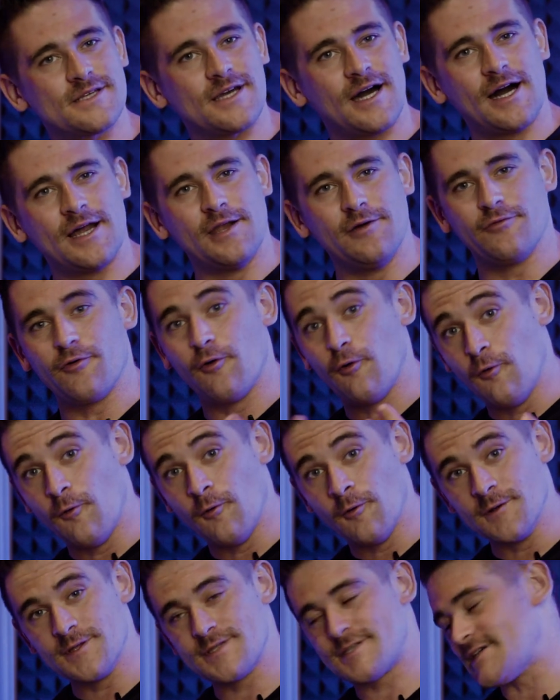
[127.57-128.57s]
kind of
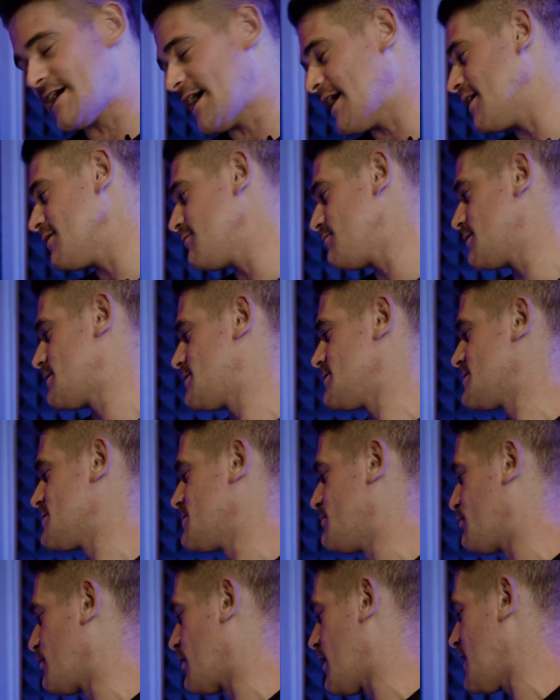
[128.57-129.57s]
horn sound, which is
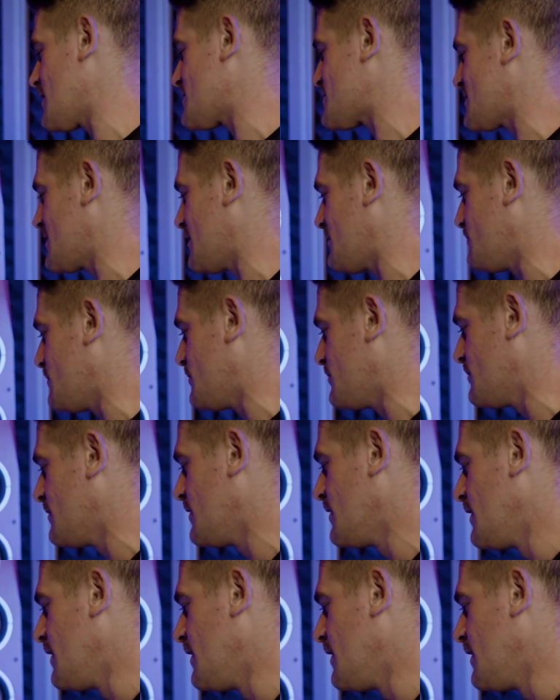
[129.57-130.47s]
a brass sample